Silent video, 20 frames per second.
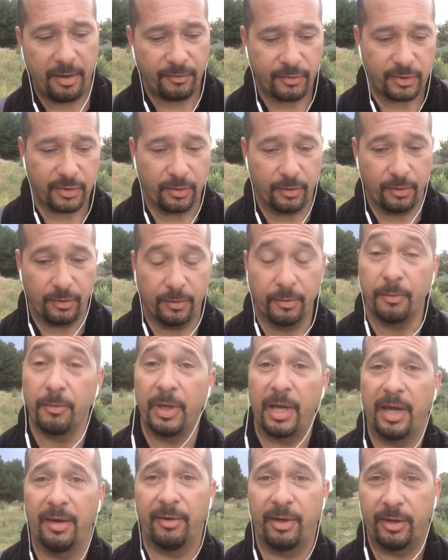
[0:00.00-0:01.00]
So we
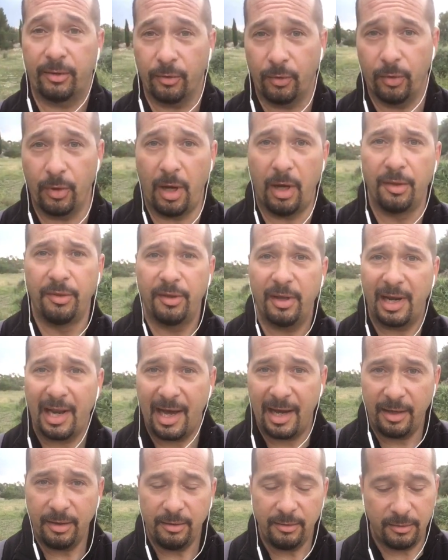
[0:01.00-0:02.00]
have that all
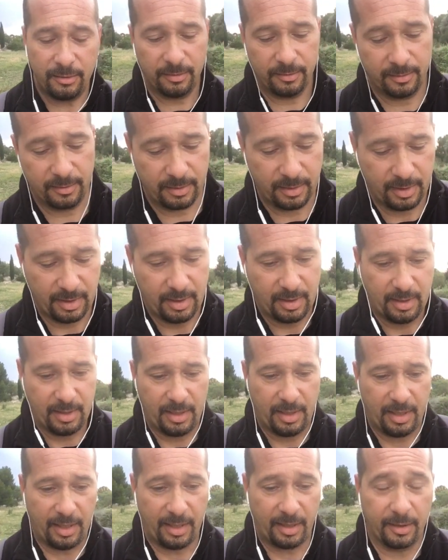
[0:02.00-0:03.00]
underlined,
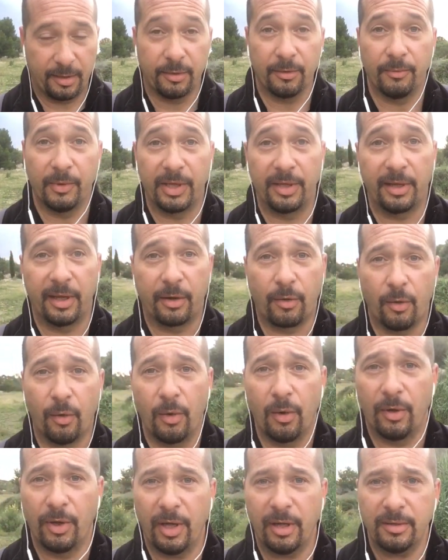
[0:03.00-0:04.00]
and when they call
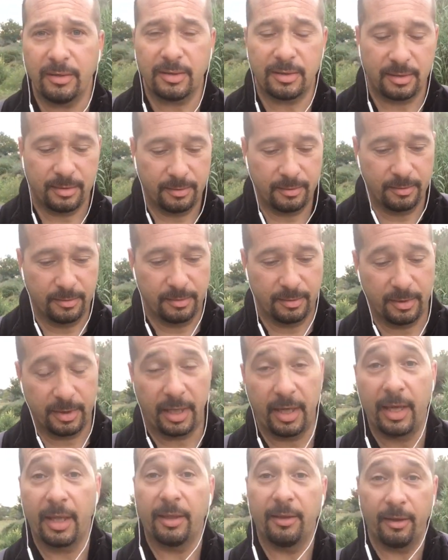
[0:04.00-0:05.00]
on us,
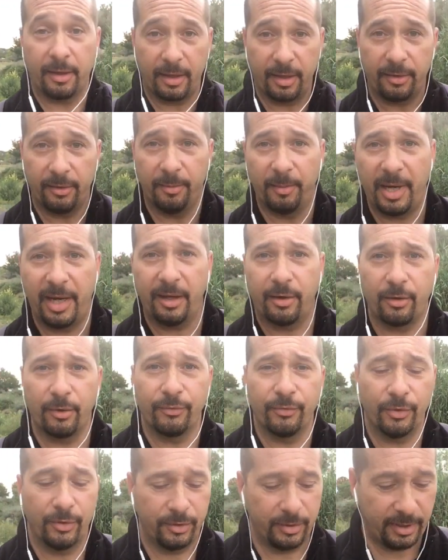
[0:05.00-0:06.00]
get the
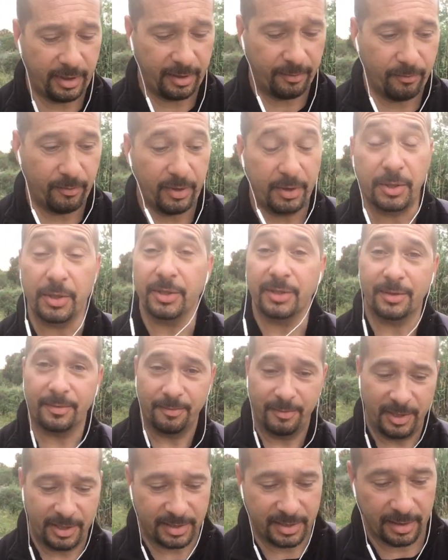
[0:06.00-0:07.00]
microphone, and we just
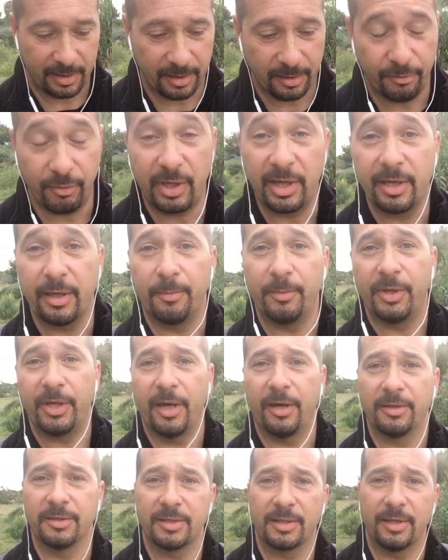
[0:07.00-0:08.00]
basically read up the
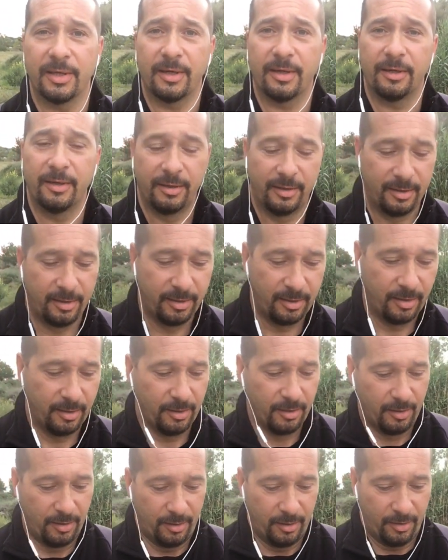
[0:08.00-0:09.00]
answer
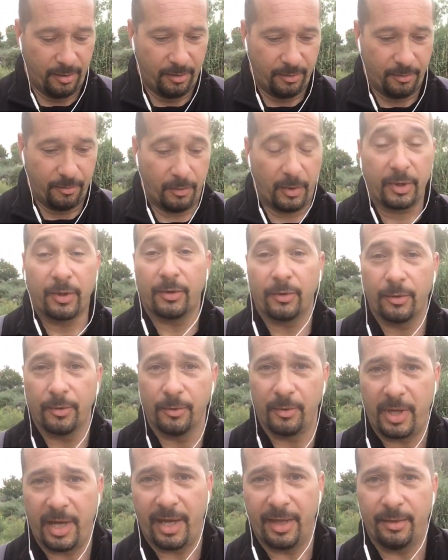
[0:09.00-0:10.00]
what
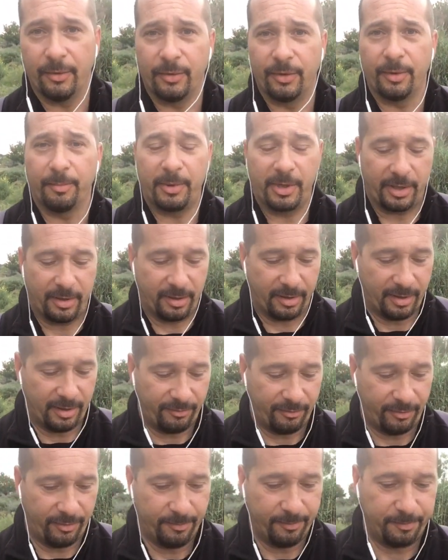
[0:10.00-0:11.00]
we had on the
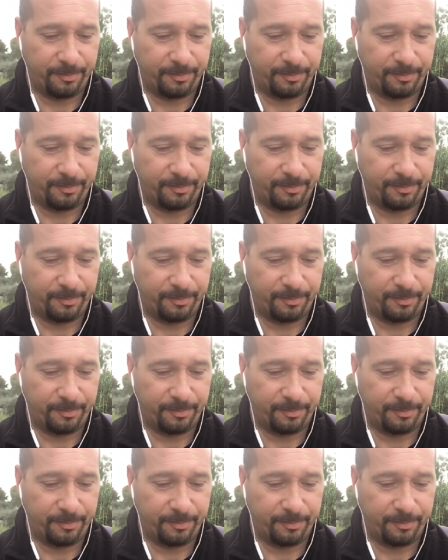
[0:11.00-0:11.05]
paragraph.